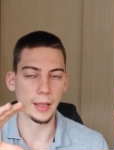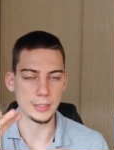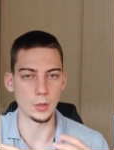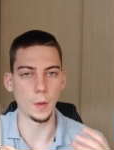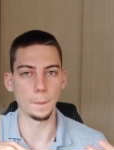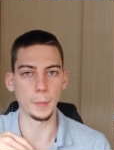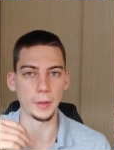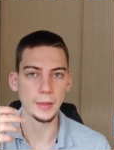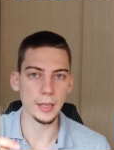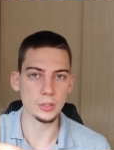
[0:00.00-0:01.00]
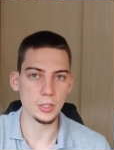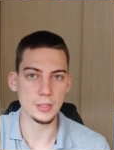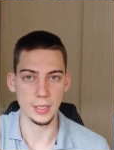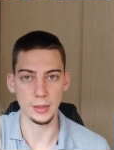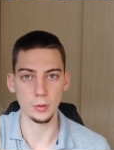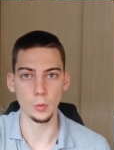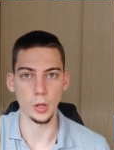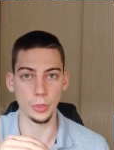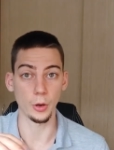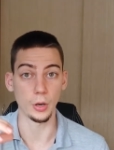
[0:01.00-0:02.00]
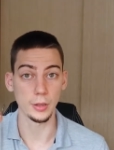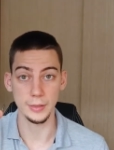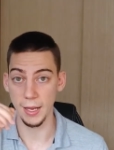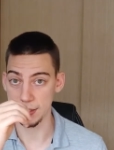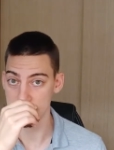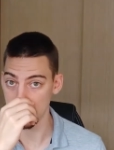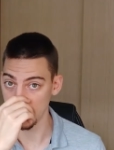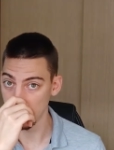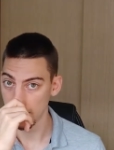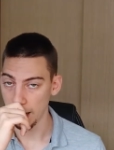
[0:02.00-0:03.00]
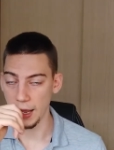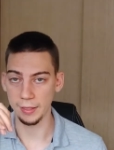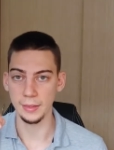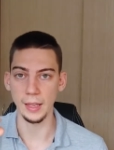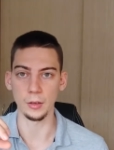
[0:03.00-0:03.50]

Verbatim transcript: SEO implementations and do a thorough testing at the